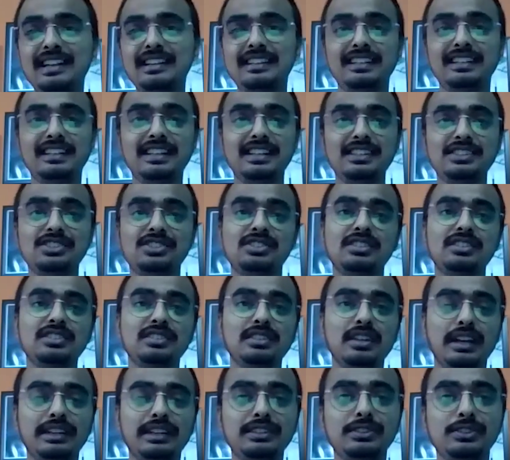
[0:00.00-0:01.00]
an illustrious
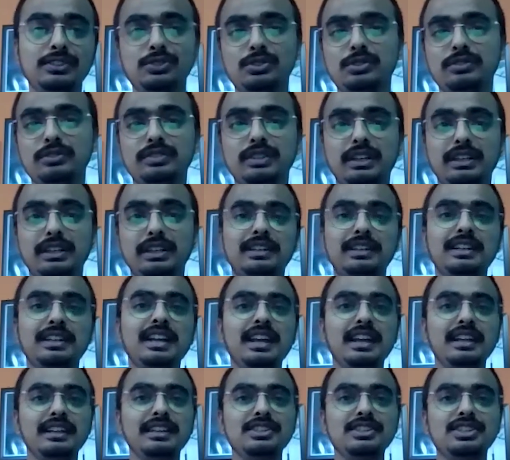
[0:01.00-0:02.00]
career so far.
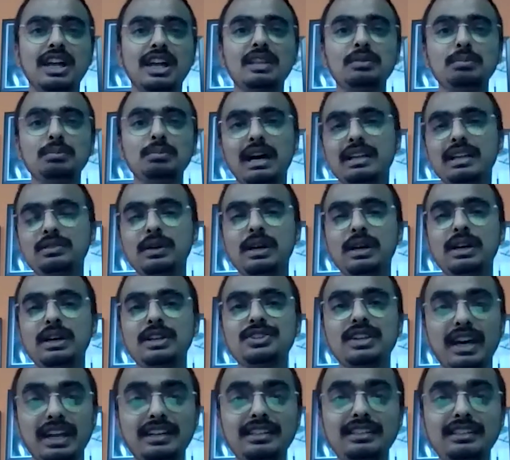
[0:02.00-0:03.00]
Nishant
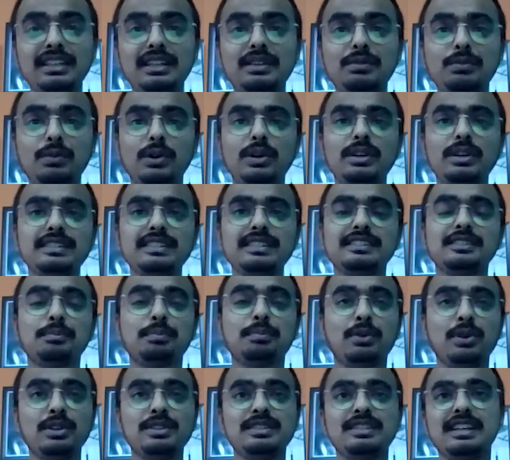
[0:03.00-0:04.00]
Bhardwaj currently works as a
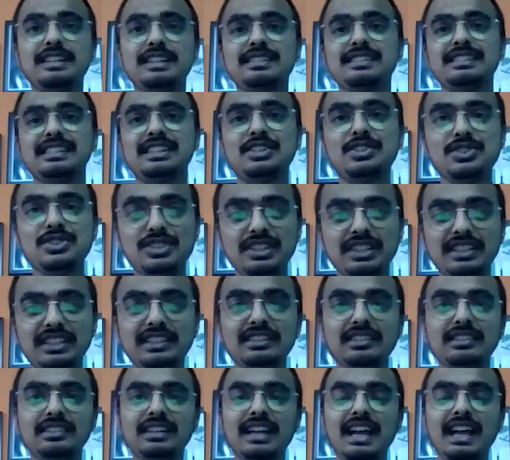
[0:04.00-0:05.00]
process
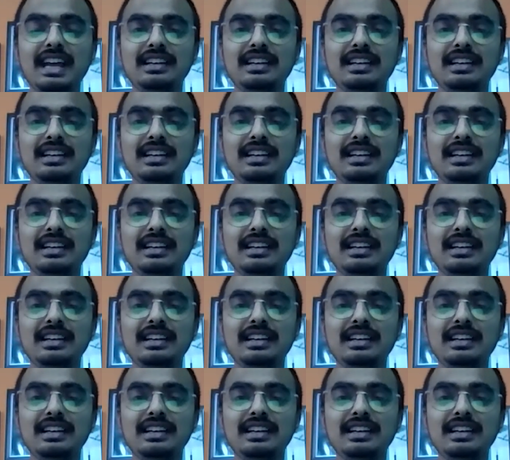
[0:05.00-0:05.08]
engineer